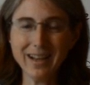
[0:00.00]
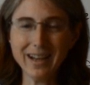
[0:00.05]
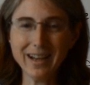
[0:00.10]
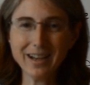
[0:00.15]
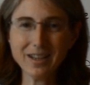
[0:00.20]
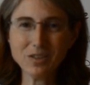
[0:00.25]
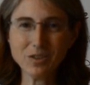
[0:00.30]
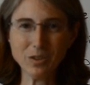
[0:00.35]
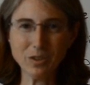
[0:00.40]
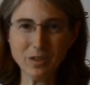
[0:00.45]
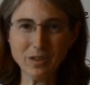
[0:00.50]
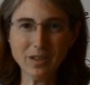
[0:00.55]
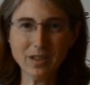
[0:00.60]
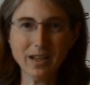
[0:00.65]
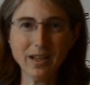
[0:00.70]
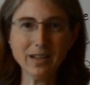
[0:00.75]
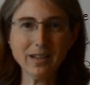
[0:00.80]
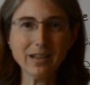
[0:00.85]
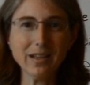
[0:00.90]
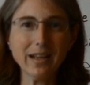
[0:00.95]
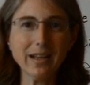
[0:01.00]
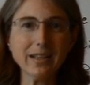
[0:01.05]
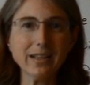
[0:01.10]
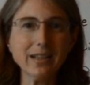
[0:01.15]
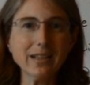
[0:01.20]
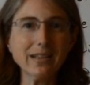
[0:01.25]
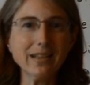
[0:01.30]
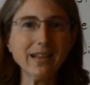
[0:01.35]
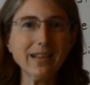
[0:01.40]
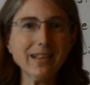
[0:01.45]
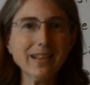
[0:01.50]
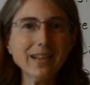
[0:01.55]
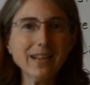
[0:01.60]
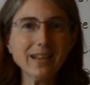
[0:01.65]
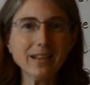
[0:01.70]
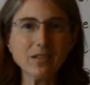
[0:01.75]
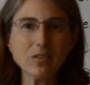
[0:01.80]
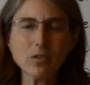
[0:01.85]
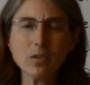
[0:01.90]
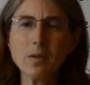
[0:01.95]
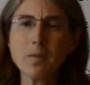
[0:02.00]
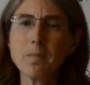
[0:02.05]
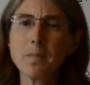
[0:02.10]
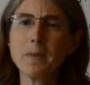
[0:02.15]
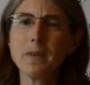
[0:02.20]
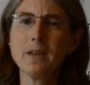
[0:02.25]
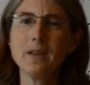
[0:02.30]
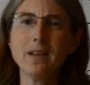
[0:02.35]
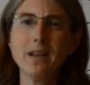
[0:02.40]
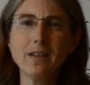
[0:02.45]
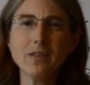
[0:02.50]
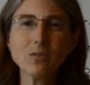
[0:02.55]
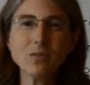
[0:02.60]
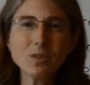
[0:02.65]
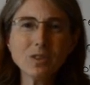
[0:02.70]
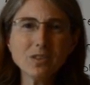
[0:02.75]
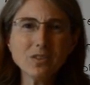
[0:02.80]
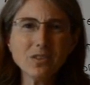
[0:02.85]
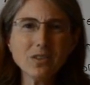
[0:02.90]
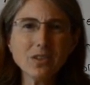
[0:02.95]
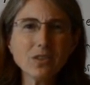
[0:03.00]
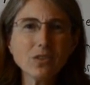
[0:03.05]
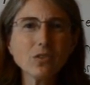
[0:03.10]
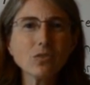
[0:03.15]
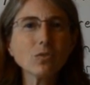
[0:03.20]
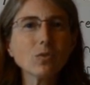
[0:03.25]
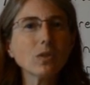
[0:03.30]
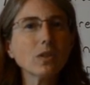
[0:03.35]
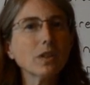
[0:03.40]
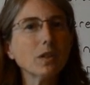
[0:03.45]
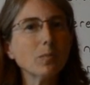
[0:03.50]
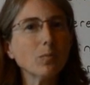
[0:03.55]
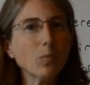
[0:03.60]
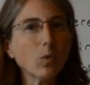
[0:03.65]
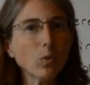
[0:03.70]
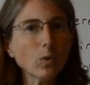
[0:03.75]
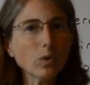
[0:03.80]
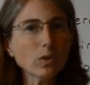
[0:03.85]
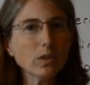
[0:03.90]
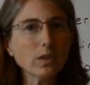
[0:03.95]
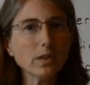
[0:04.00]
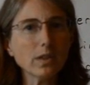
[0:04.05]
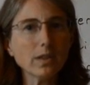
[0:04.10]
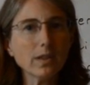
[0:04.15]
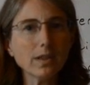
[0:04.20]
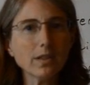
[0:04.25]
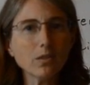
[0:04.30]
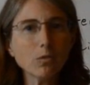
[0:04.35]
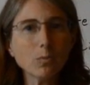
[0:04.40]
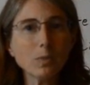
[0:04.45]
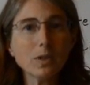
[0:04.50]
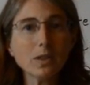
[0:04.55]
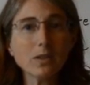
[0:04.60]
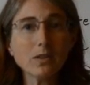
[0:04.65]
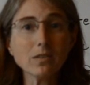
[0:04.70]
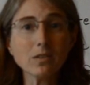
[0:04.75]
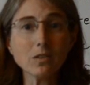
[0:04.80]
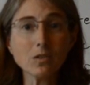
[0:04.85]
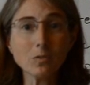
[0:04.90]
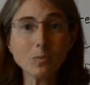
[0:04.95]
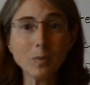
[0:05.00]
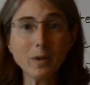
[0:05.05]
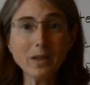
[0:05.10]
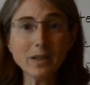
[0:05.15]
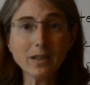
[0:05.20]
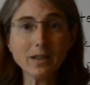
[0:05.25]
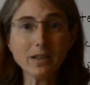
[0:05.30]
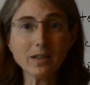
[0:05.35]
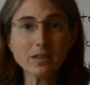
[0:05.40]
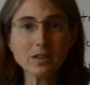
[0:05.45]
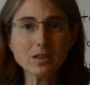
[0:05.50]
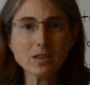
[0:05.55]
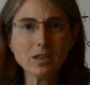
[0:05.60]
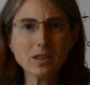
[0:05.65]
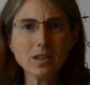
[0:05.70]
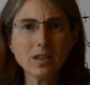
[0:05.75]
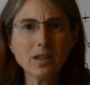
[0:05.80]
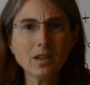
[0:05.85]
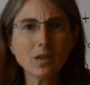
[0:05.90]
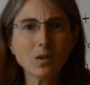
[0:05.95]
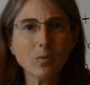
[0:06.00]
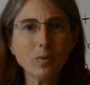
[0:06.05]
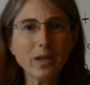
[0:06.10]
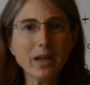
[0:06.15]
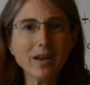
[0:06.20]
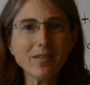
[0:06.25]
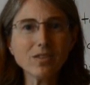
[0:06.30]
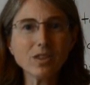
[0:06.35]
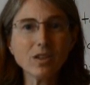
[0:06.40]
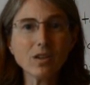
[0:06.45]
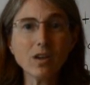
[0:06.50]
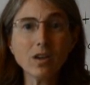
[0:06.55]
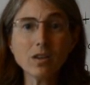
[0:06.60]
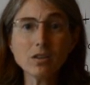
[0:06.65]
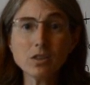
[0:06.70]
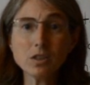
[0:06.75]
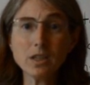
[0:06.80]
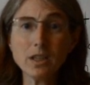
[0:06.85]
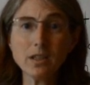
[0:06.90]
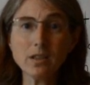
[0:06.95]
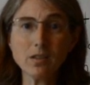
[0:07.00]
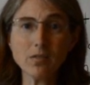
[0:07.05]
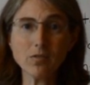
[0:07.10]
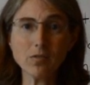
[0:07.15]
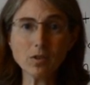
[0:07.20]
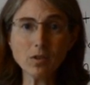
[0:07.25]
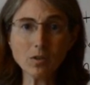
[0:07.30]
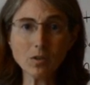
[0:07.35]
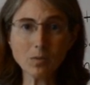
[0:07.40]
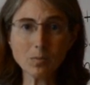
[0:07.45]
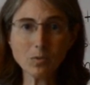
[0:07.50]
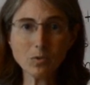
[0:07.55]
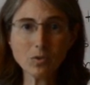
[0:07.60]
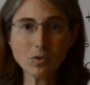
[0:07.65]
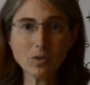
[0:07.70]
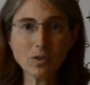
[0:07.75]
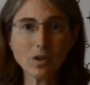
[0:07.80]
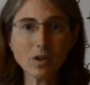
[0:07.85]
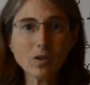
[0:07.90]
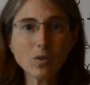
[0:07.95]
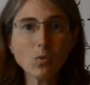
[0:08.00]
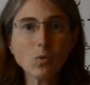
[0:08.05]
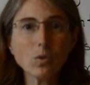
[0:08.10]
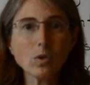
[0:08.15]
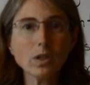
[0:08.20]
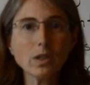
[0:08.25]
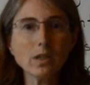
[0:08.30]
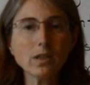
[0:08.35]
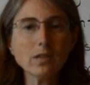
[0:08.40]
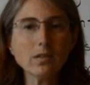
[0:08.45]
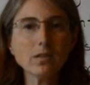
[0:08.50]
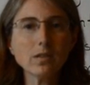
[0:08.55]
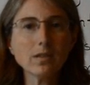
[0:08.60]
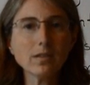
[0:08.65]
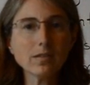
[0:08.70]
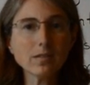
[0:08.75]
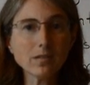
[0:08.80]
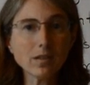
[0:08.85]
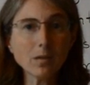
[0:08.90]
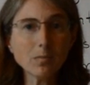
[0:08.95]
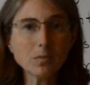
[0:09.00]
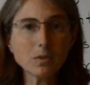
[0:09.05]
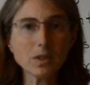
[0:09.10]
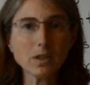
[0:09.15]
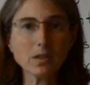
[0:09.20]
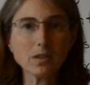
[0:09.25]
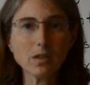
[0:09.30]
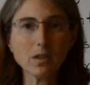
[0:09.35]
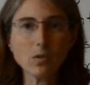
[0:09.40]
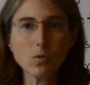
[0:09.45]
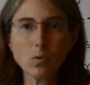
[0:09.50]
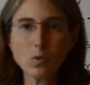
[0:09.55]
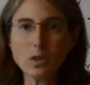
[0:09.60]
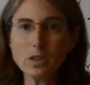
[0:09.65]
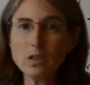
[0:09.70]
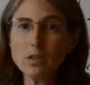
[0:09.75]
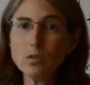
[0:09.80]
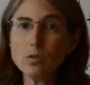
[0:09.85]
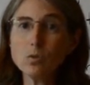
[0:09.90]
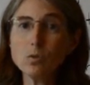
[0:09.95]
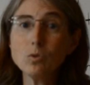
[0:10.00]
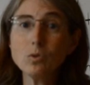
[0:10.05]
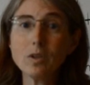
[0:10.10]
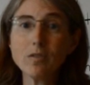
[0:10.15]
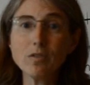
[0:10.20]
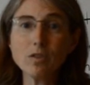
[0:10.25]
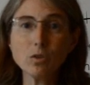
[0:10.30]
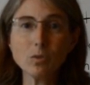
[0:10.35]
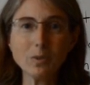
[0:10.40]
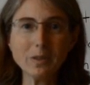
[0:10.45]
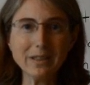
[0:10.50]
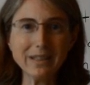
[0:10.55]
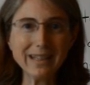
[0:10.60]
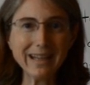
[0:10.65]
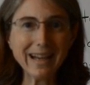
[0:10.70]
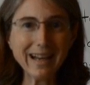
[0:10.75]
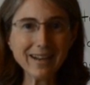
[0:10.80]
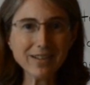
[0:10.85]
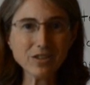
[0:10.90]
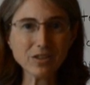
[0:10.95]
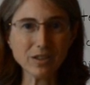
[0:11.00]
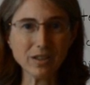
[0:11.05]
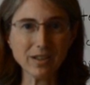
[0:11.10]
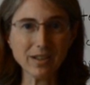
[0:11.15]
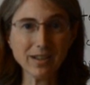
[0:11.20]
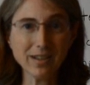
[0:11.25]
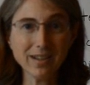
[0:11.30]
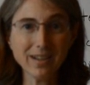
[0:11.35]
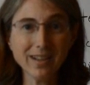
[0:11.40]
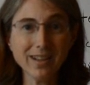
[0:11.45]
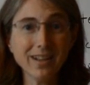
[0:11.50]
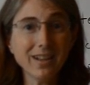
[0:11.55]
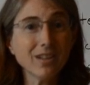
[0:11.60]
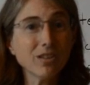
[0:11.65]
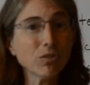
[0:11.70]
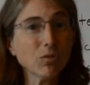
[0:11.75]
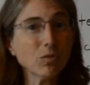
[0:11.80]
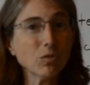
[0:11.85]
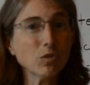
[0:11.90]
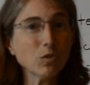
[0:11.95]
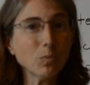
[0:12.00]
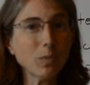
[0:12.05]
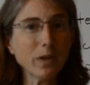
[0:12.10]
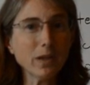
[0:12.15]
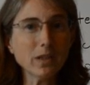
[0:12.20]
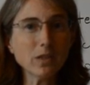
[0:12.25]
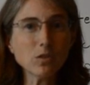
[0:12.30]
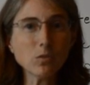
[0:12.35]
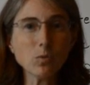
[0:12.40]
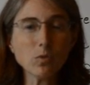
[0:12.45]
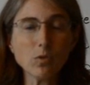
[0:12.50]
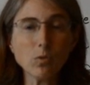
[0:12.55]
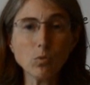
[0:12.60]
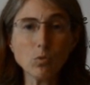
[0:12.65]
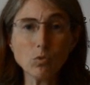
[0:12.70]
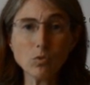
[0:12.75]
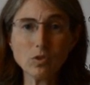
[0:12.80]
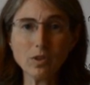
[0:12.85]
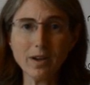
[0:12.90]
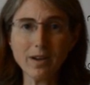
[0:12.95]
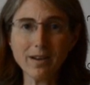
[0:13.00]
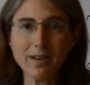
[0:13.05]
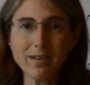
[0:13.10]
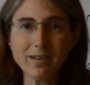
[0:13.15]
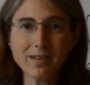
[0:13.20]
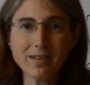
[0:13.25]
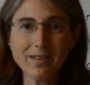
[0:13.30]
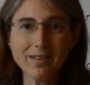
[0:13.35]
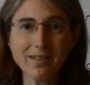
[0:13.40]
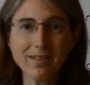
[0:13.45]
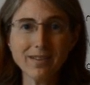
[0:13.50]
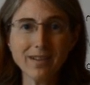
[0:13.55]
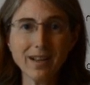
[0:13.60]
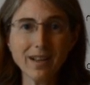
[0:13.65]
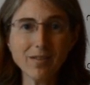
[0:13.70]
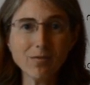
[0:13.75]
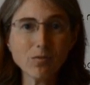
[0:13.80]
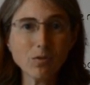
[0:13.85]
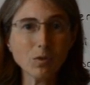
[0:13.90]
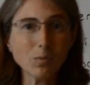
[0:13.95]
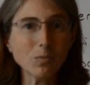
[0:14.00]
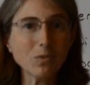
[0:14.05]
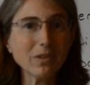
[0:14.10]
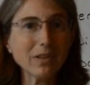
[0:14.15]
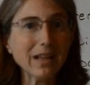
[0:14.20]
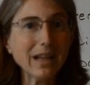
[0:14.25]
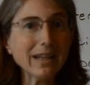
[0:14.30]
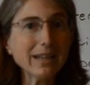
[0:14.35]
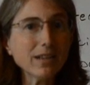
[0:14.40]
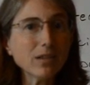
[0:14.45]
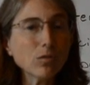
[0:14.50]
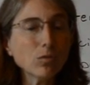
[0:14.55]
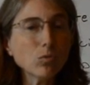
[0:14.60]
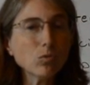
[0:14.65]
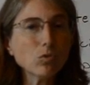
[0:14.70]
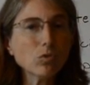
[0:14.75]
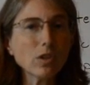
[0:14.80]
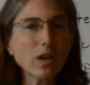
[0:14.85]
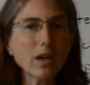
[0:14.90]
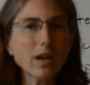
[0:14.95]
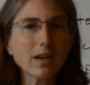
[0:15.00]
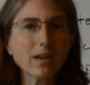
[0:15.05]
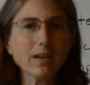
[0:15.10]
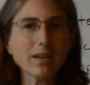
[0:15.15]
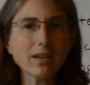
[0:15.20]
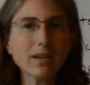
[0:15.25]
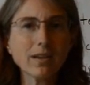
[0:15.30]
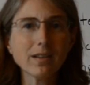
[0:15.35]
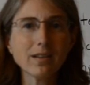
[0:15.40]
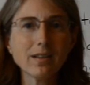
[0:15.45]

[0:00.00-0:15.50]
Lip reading: action and liking the things. And the reason this is really important is because in Spanish, we have to conjugate the verbs according to the subject, according to who's ever doing the action. So in Spanish with gustar and verbs like gustar,